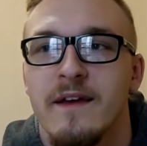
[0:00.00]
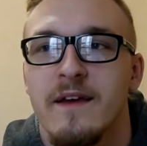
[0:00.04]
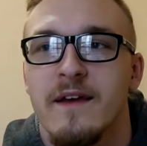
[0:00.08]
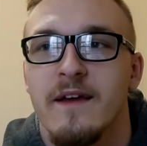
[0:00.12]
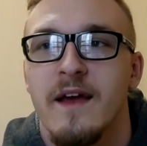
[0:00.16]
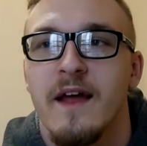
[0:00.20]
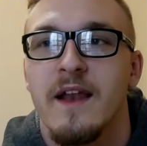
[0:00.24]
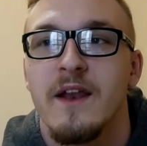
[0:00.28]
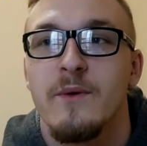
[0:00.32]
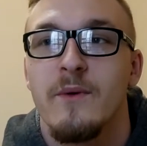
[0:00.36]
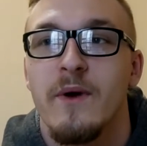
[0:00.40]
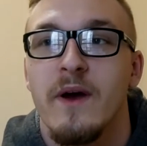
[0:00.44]

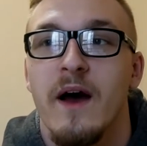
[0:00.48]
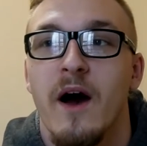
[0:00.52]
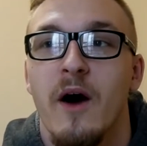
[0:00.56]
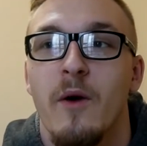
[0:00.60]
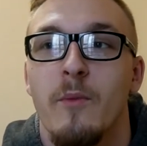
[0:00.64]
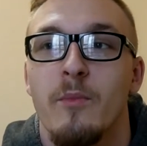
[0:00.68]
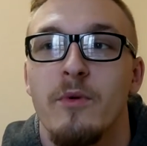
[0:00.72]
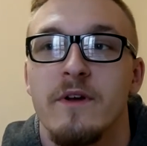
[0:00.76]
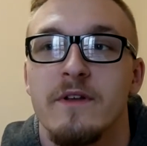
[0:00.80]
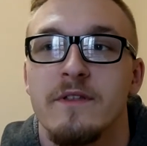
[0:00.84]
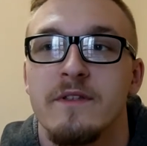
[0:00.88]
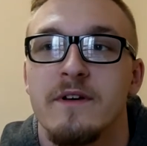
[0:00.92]
anyway i'll
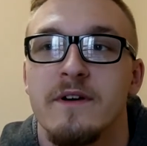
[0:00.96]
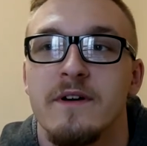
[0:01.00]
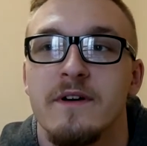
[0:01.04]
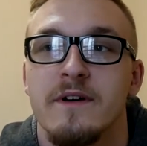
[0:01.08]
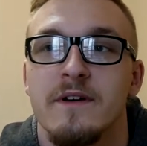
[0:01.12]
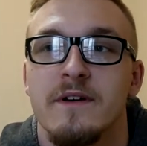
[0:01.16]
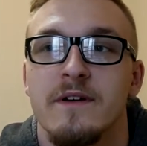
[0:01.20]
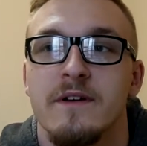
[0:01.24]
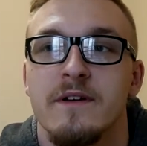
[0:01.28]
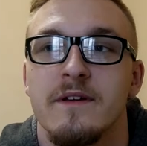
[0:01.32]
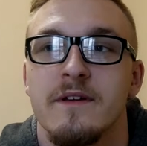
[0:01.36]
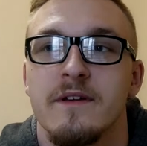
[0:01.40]
bring
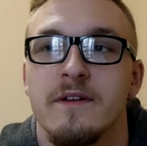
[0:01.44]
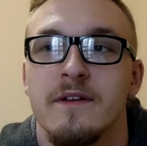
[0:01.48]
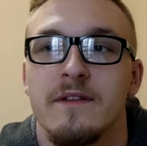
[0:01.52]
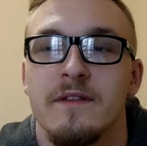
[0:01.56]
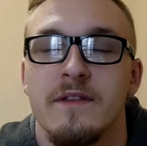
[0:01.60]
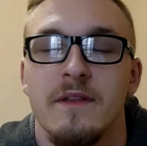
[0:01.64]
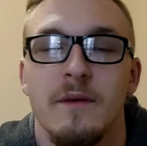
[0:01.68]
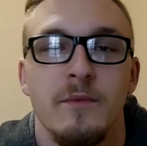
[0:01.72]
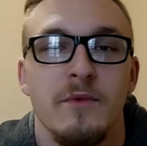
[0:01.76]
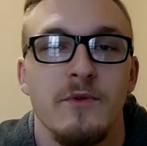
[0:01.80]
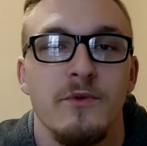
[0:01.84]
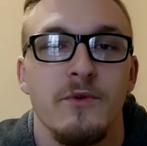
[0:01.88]
the
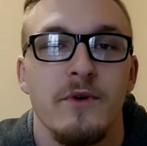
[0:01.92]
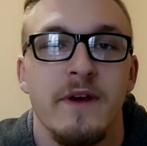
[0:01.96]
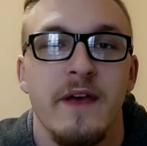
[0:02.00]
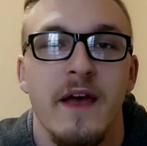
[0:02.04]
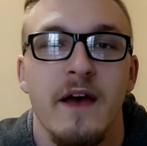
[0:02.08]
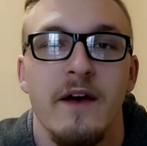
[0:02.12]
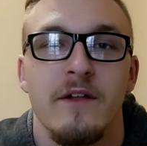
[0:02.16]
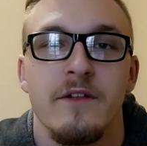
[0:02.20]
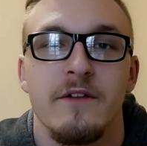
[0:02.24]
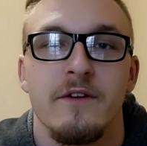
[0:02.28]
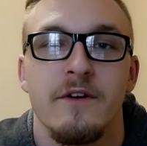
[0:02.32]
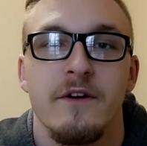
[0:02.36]
them to a
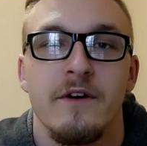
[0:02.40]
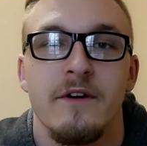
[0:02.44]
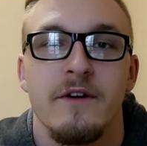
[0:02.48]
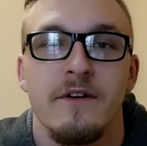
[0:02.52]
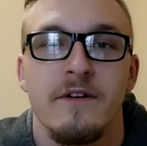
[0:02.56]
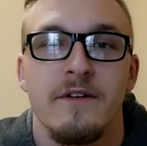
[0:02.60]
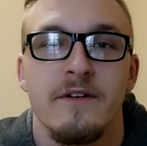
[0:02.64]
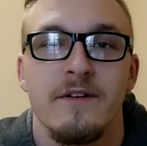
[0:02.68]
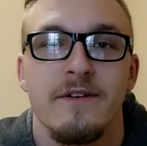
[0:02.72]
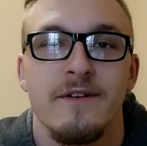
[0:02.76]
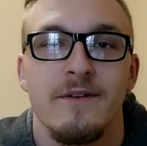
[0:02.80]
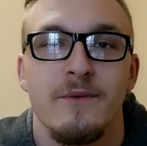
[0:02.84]

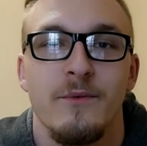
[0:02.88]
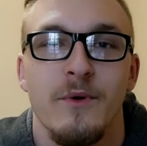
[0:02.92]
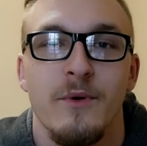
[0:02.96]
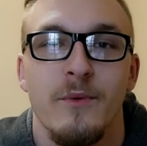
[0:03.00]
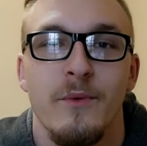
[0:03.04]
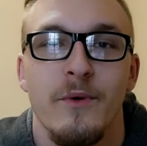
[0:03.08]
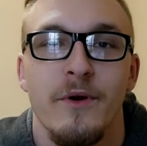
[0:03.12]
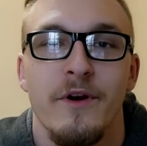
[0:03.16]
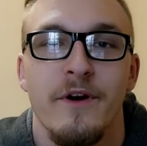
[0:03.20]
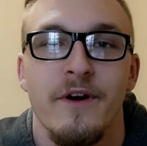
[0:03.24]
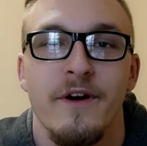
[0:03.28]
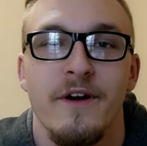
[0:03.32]
calendar one
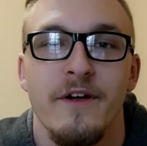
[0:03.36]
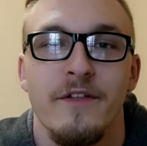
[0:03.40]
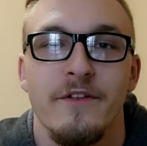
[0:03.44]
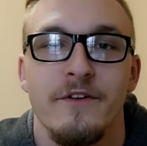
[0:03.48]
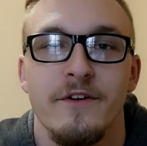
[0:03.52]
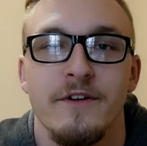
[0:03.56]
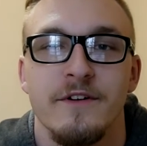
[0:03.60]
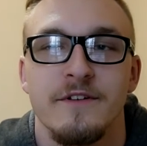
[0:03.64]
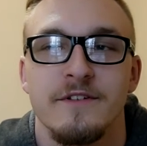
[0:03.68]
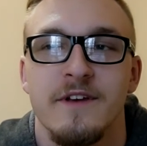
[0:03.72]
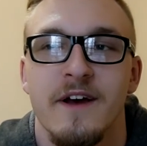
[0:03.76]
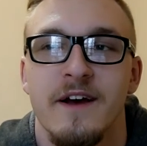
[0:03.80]
way or
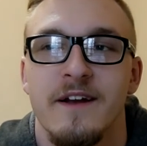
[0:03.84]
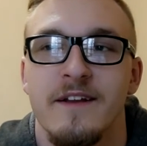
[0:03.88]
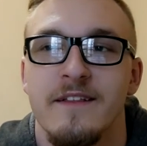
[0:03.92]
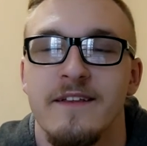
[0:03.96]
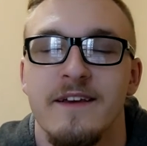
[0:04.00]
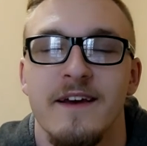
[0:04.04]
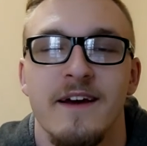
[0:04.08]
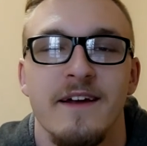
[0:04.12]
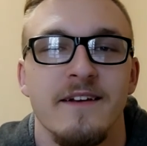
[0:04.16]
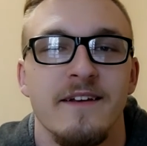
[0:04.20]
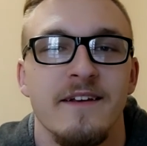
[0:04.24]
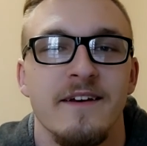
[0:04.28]
another is kind of
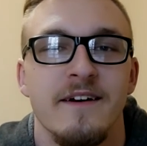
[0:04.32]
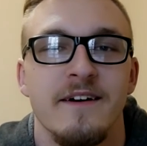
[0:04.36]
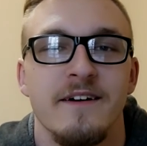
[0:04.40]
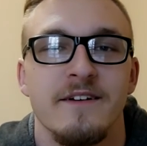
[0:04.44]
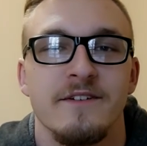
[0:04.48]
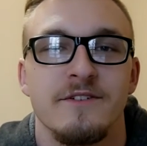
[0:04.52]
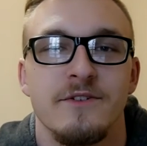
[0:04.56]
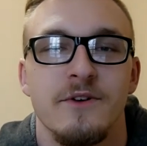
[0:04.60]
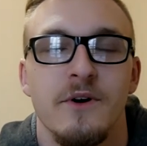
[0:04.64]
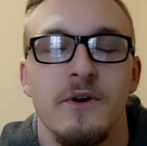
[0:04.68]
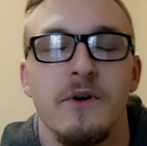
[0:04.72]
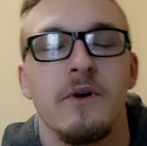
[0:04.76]
the idea
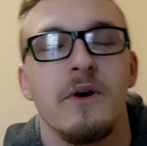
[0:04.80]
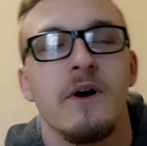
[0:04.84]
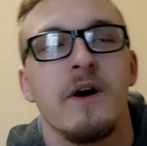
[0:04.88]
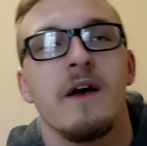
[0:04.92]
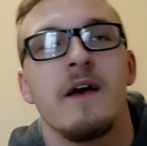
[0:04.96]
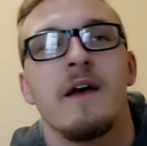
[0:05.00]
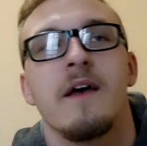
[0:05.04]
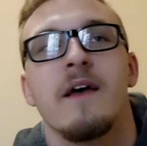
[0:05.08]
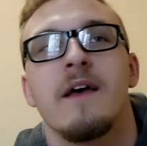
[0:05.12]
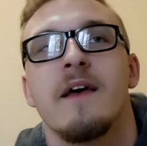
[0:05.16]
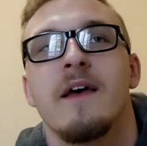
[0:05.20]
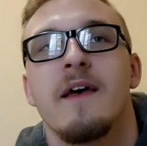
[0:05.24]
so
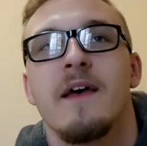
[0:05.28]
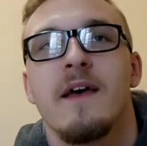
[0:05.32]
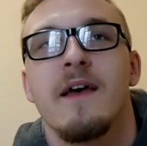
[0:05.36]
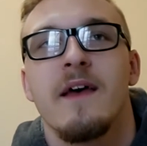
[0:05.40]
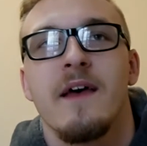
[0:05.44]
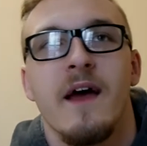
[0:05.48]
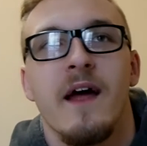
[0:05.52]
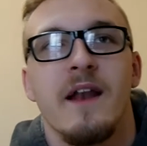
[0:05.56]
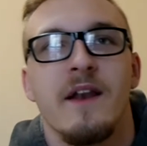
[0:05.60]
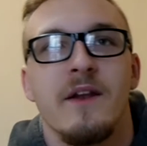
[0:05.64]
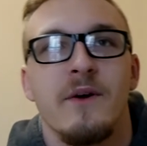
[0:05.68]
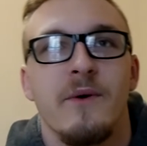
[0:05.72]

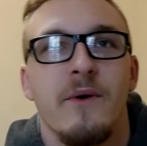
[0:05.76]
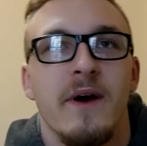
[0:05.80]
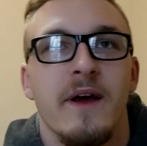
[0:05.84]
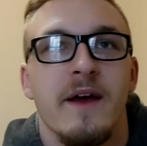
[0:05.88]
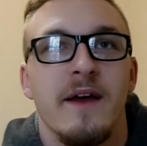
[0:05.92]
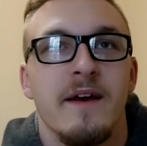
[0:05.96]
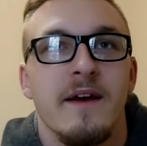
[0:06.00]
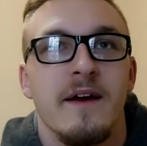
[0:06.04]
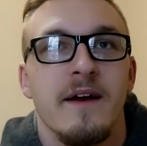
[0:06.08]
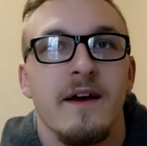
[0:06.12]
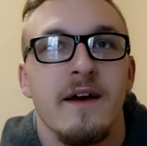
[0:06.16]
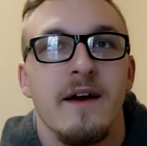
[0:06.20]

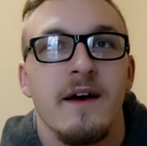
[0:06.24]
anyway